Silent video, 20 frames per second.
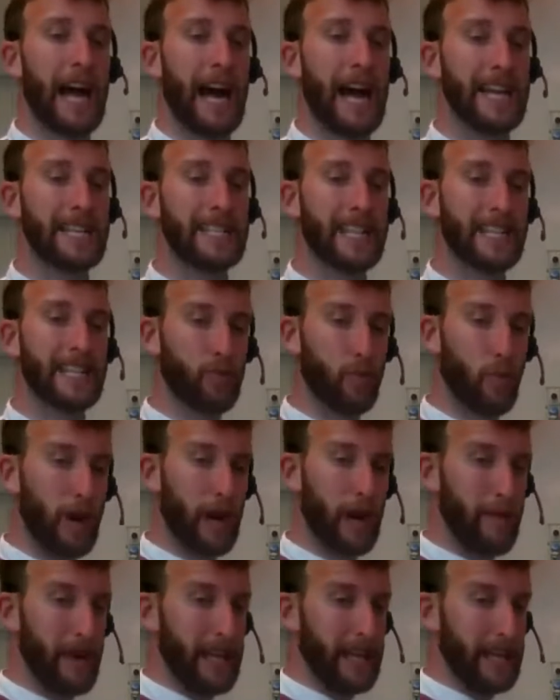I just
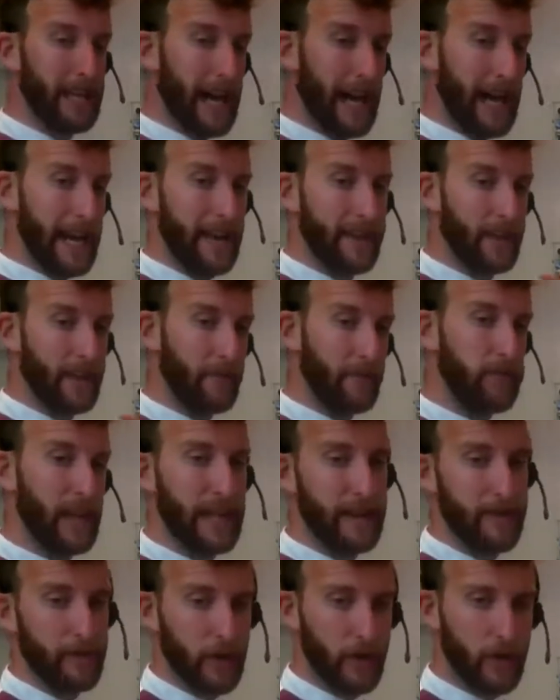want to make another
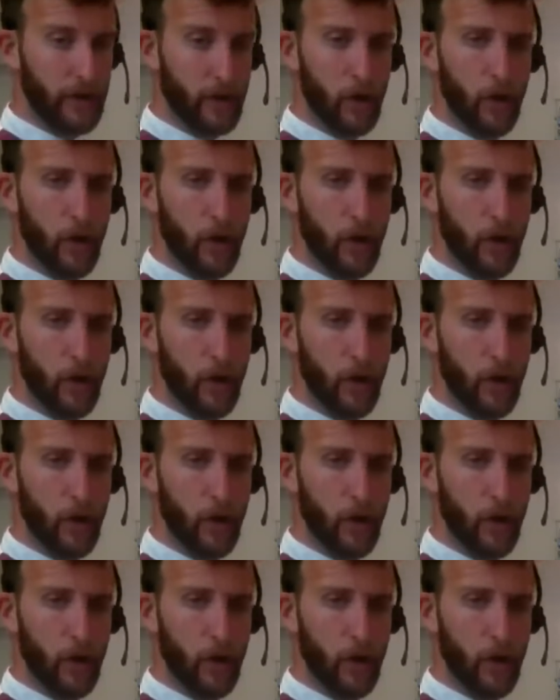flavor,